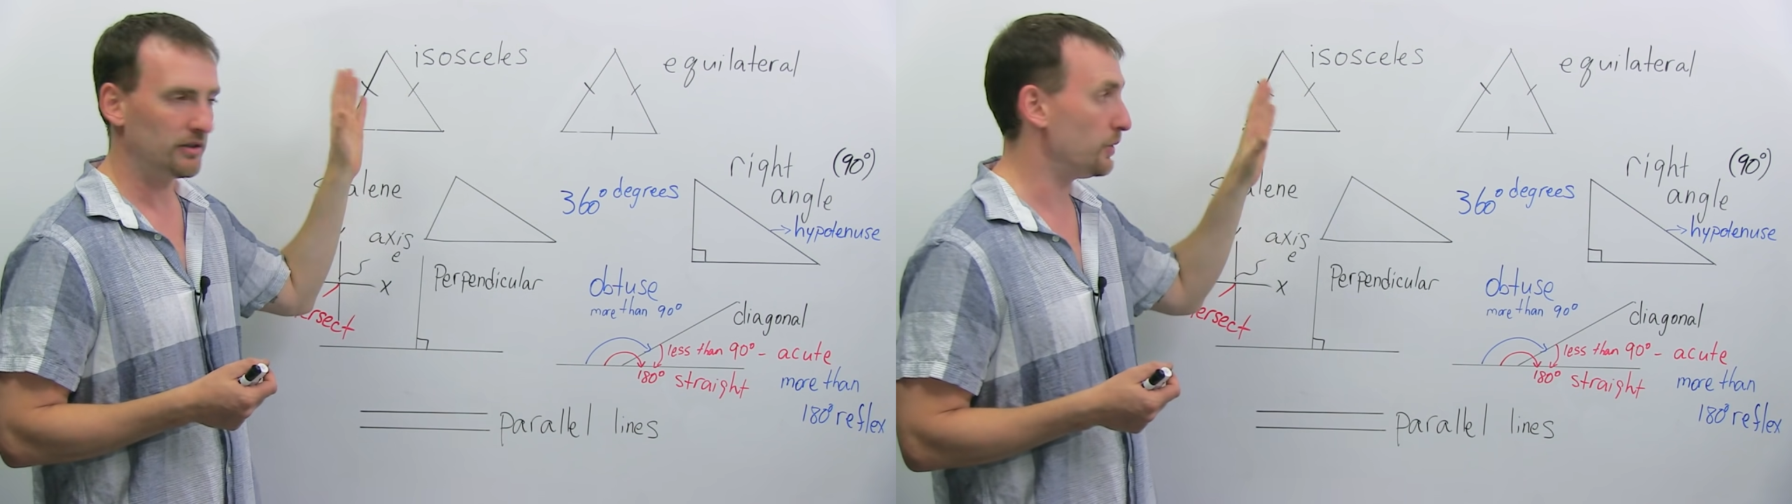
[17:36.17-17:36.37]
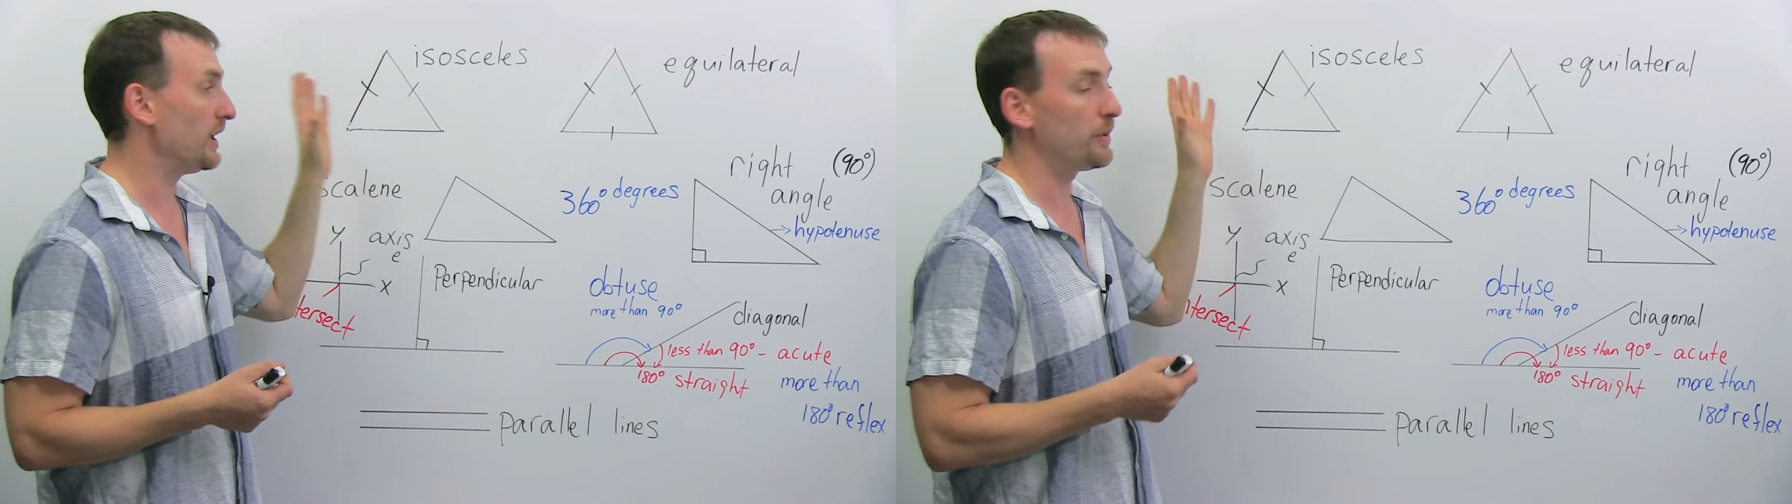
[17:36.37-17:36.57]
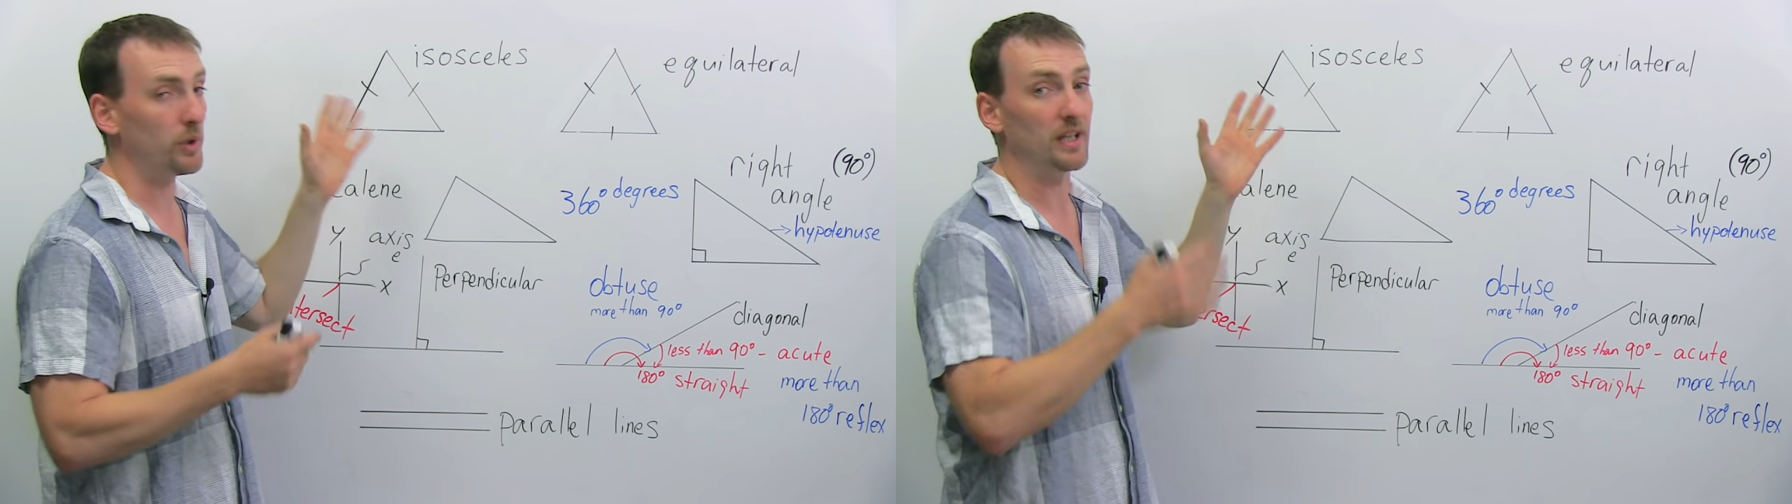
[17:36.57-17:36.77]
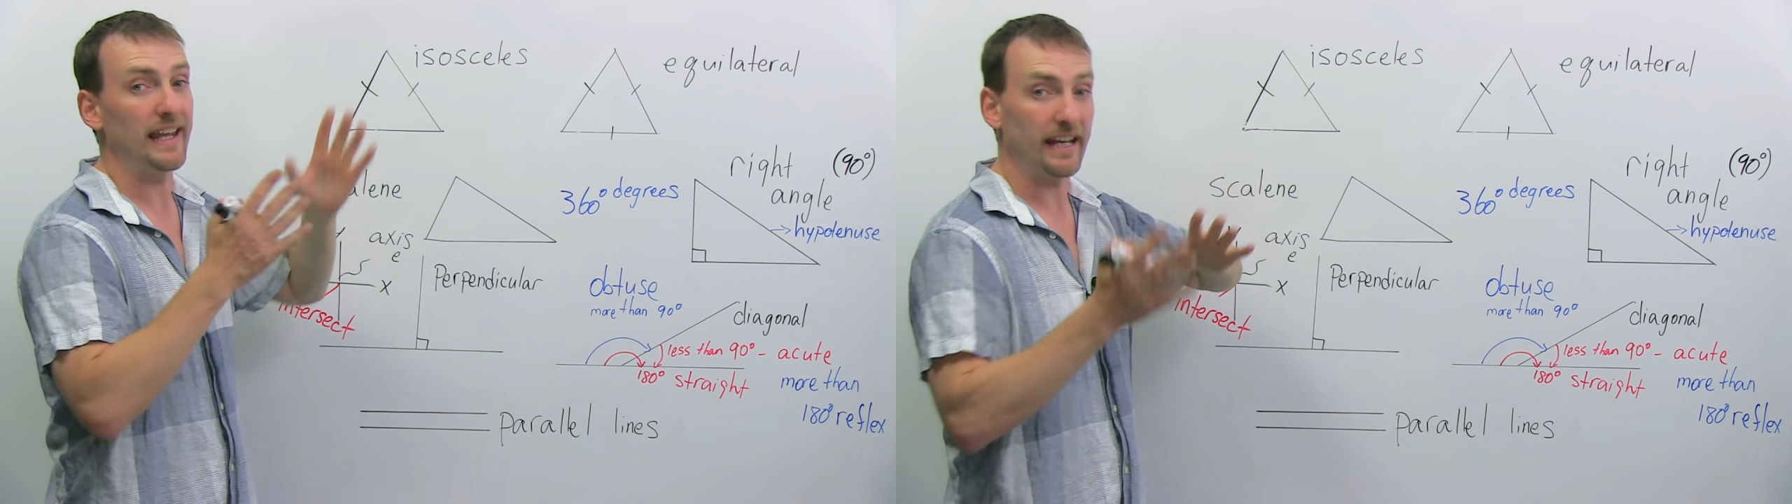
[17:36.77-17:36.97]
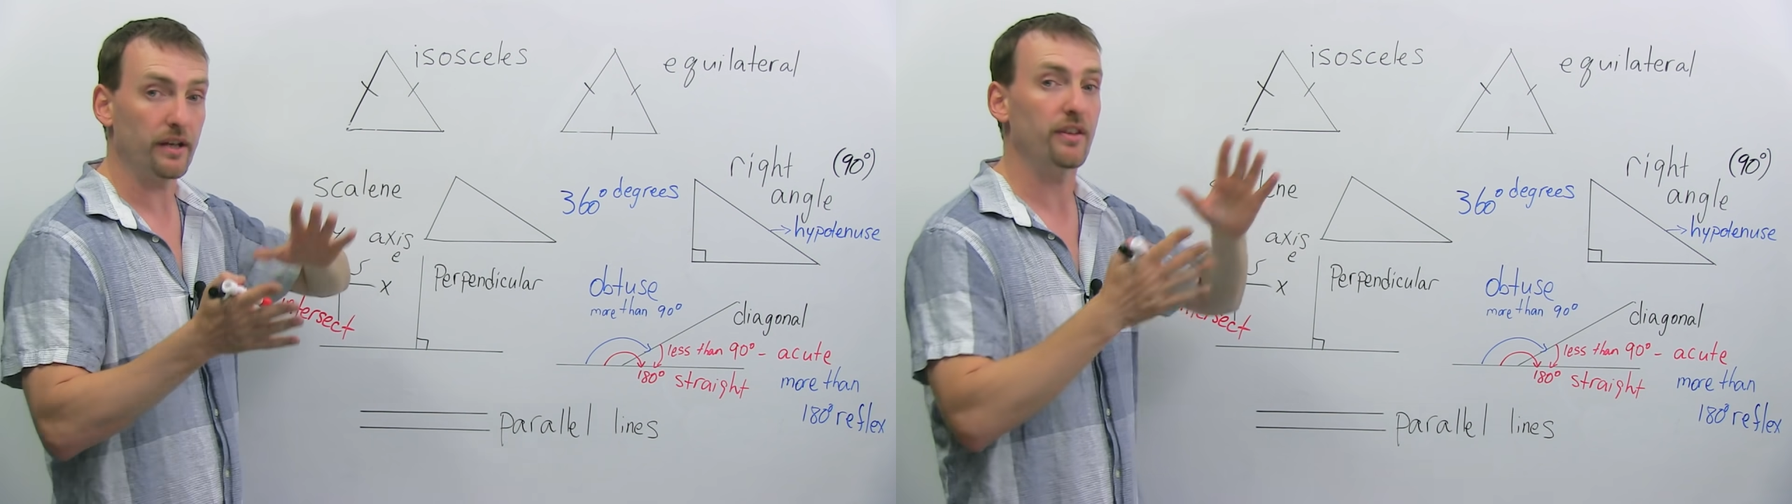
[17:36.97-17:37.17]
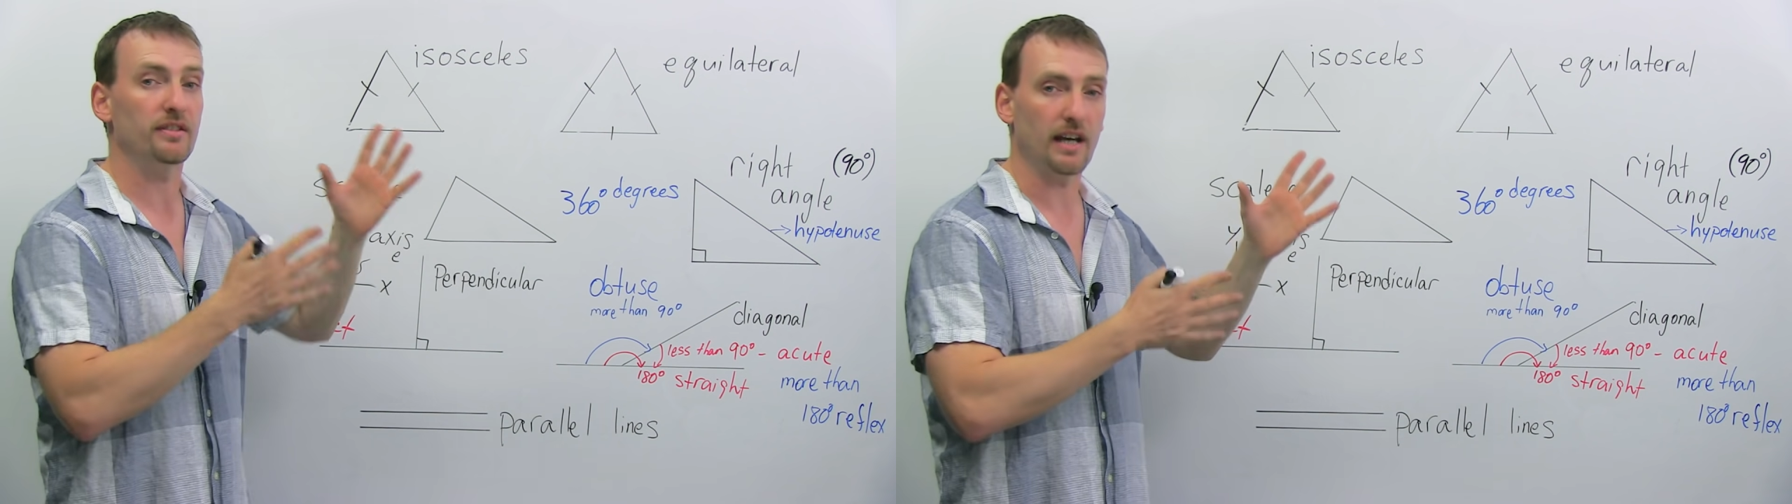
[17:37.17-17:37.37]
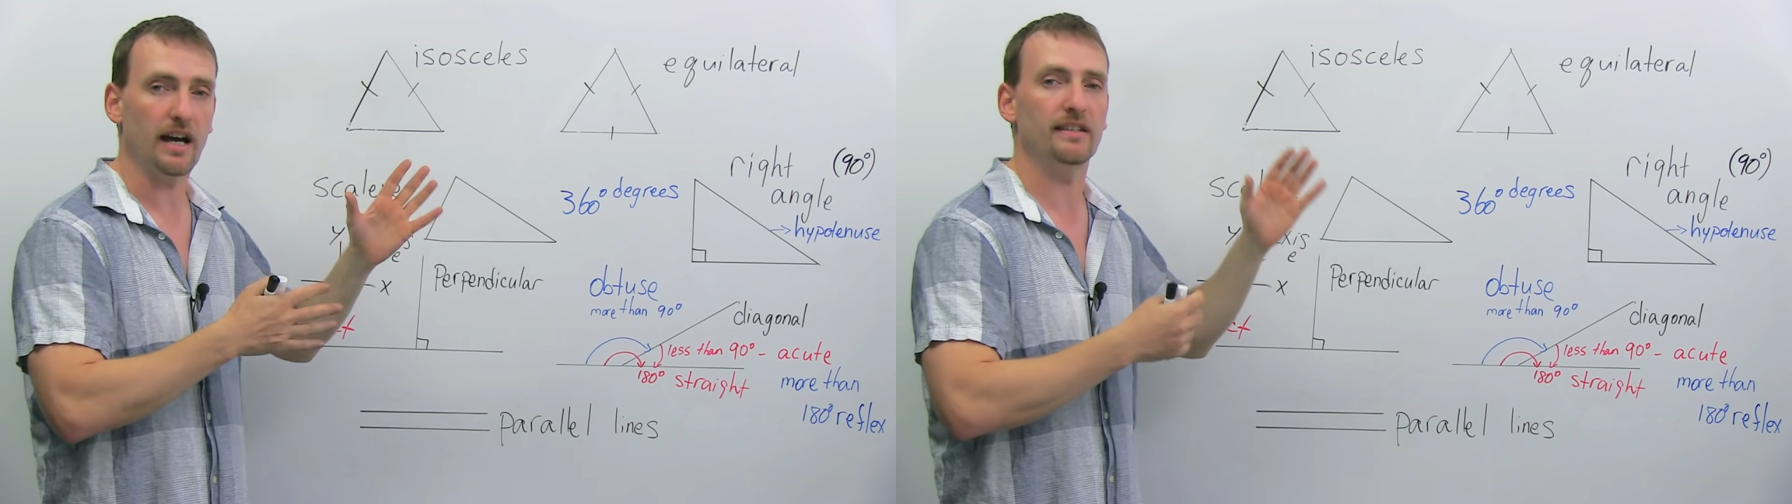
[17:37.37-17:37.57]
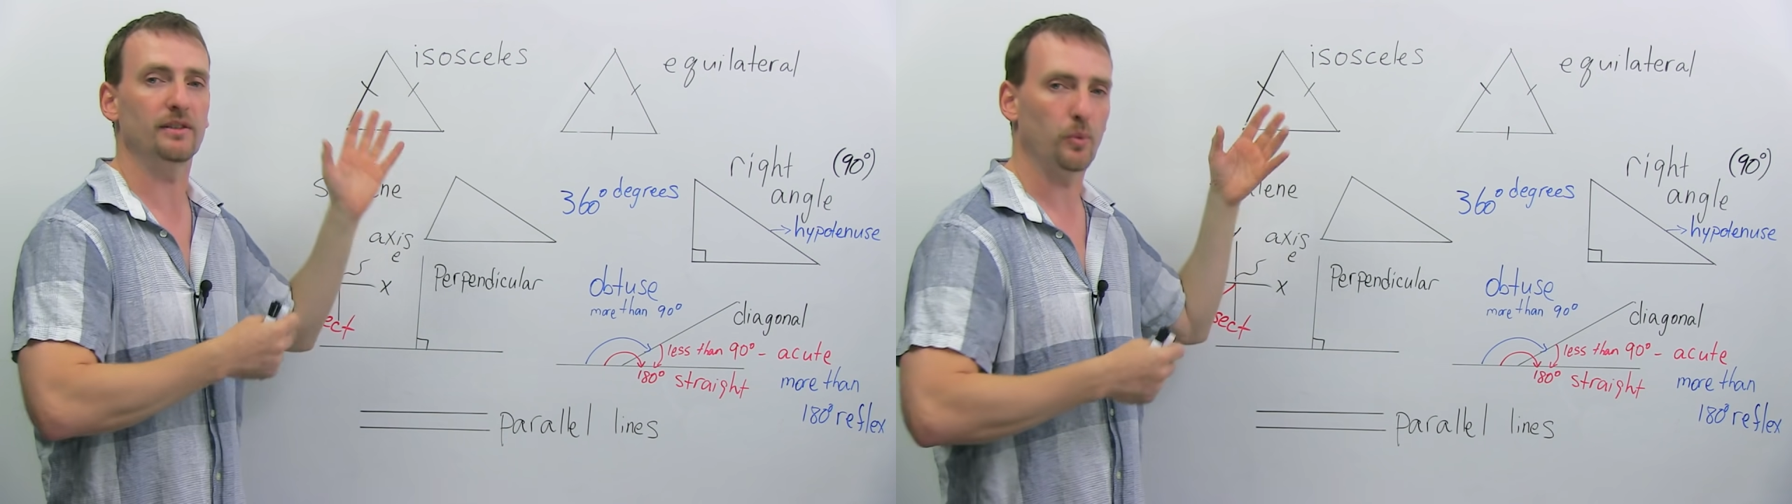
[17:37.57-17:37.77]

two equal length sides